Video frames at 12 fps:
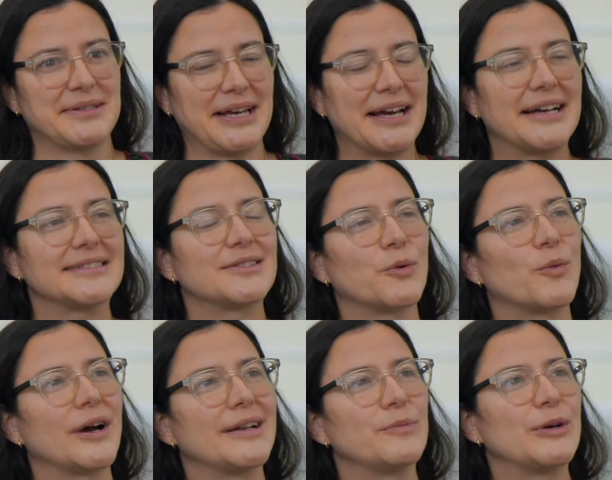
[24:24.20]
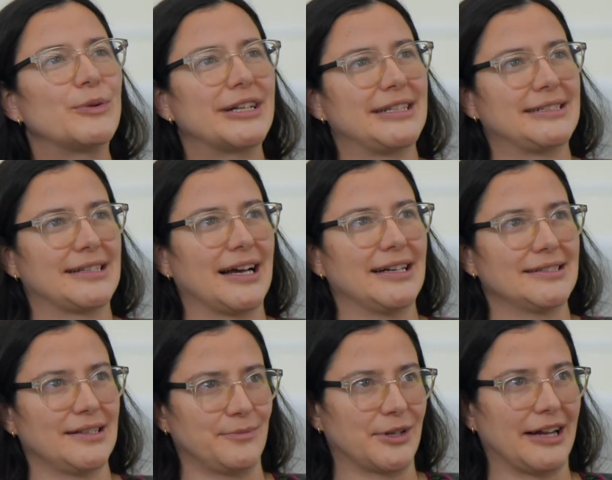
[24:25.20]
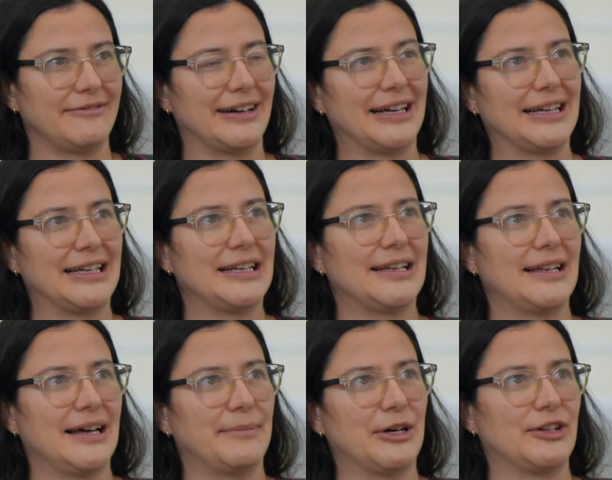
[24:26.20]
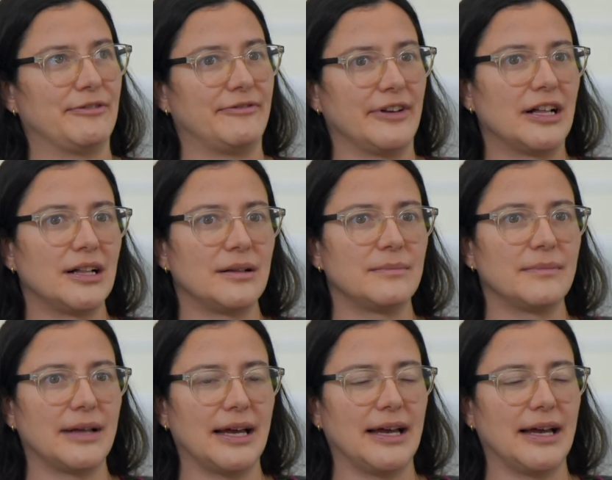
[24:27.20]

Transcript: Yeah, so when we were discussing with Rafael about the film,